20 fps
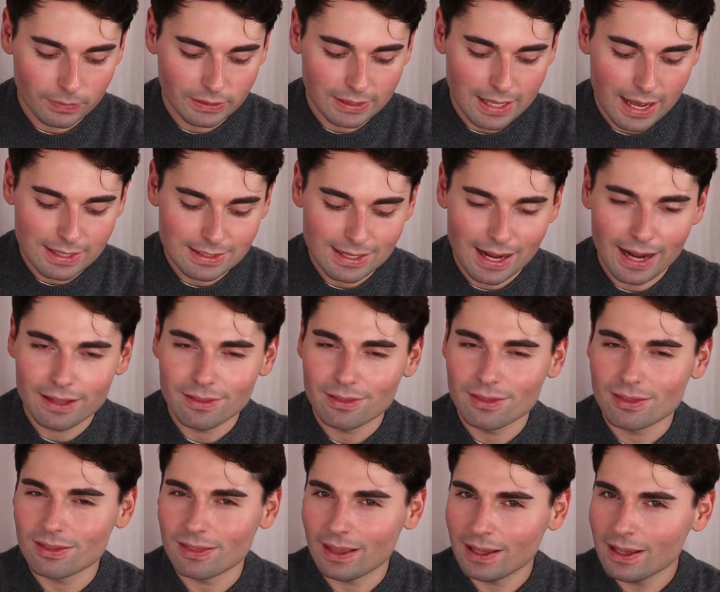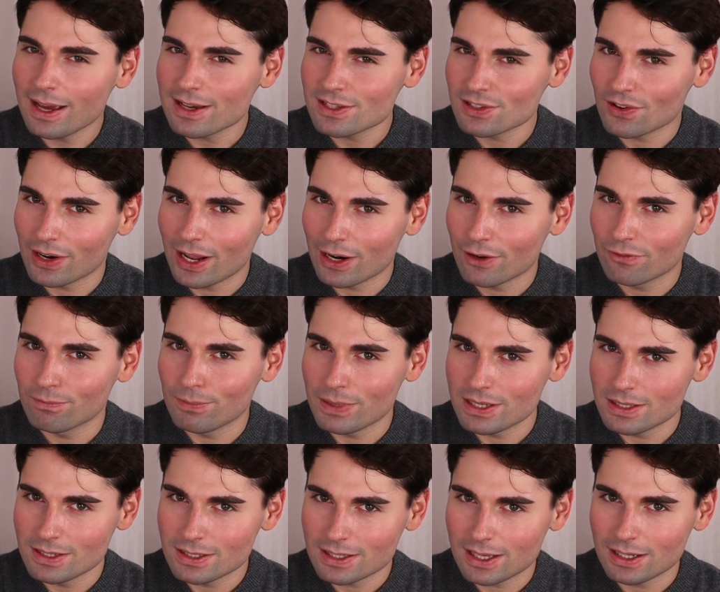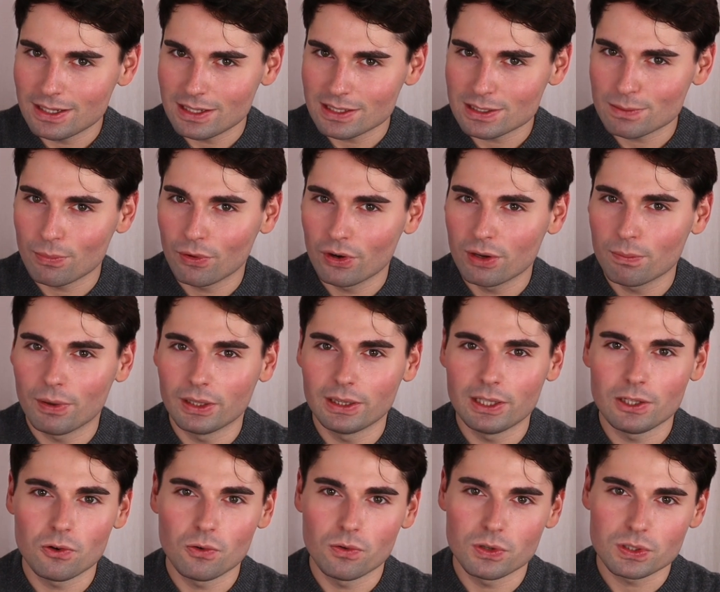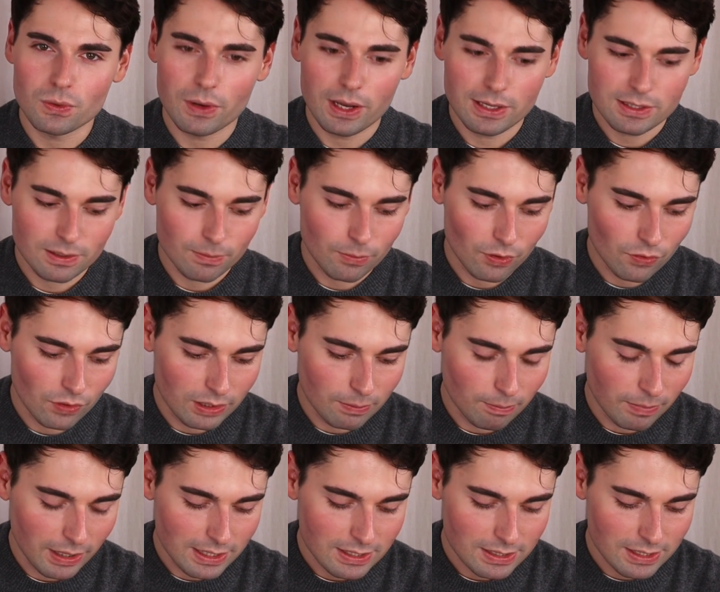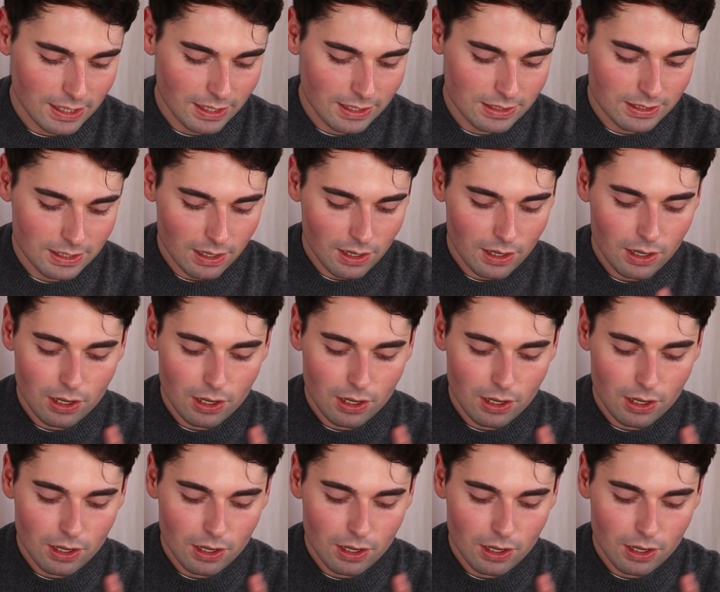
that I think has gone out of business at this point, but they also had some great basics.